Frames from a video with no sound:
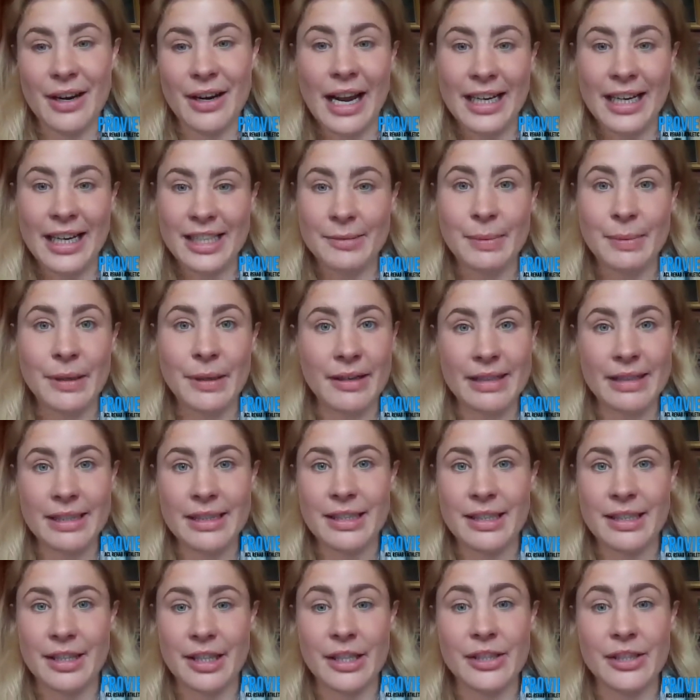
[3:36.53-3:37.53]

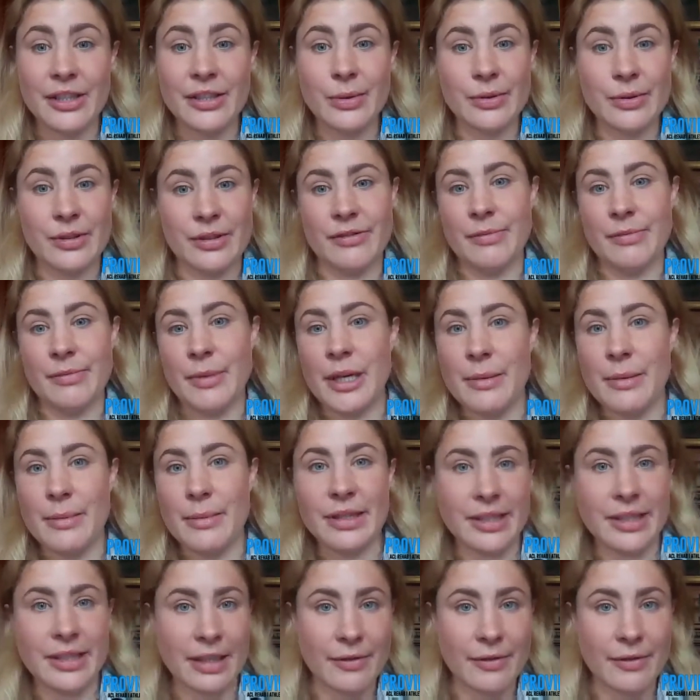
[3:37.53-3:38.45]
experience those sorts of moments,